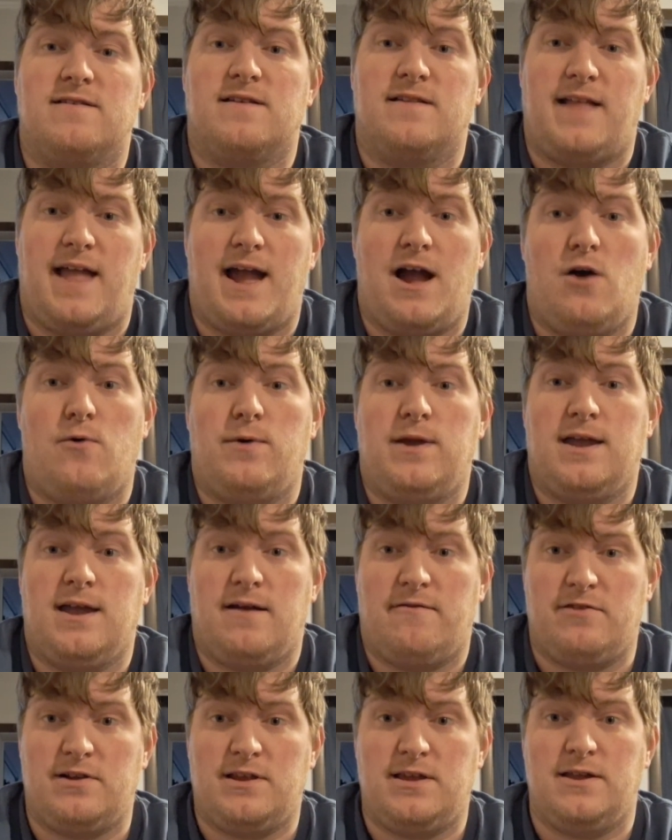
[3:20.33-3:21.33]
and now we
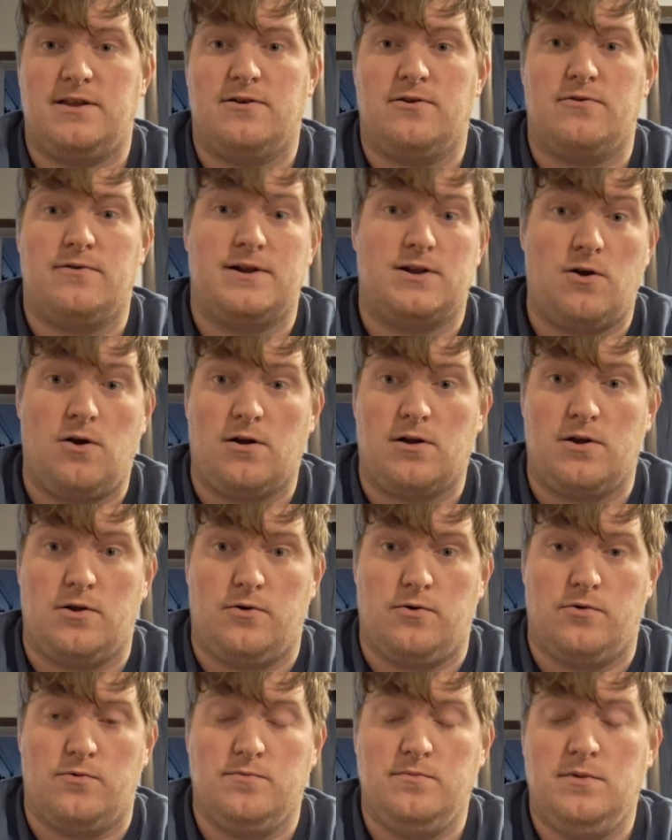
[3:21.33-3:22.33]
have it here in our
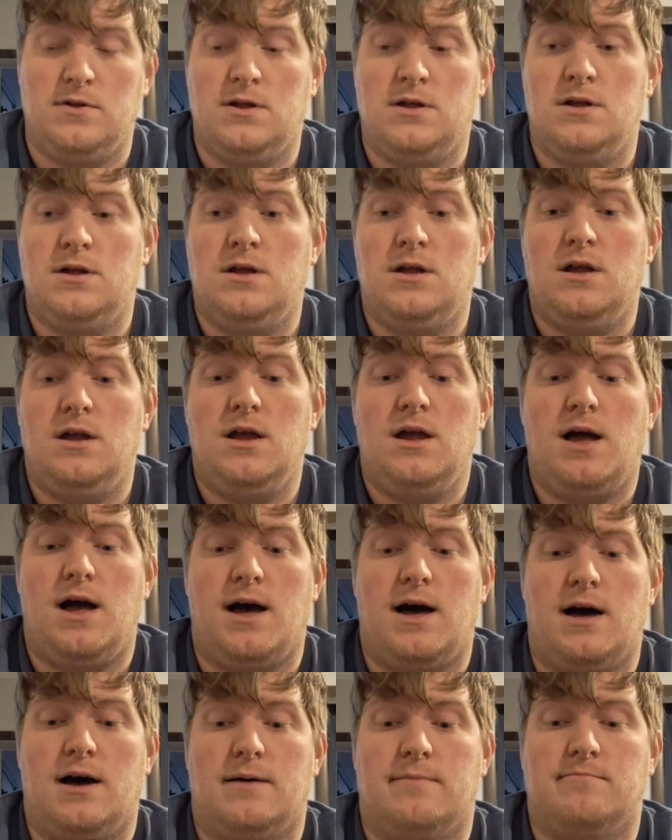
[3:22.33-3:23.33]

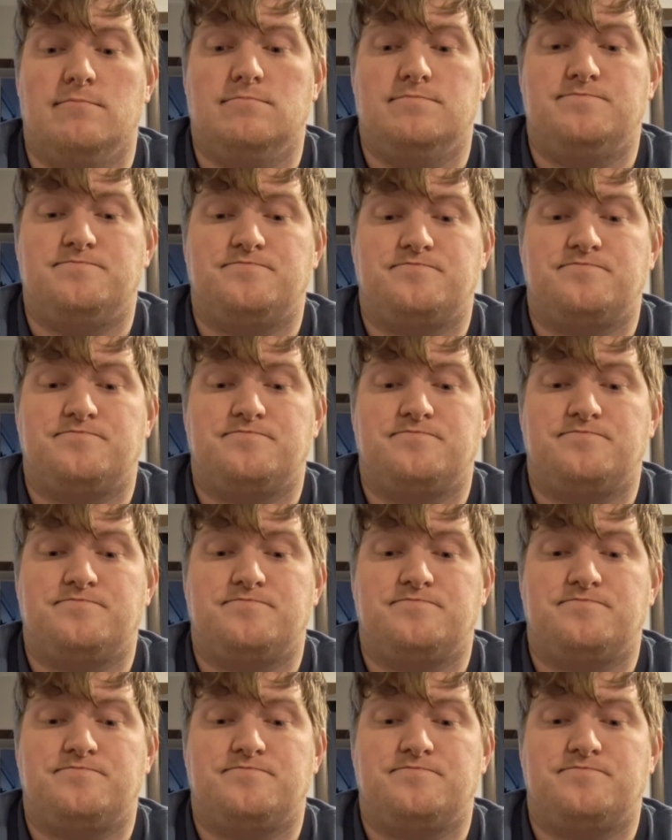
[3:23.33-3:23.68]
home.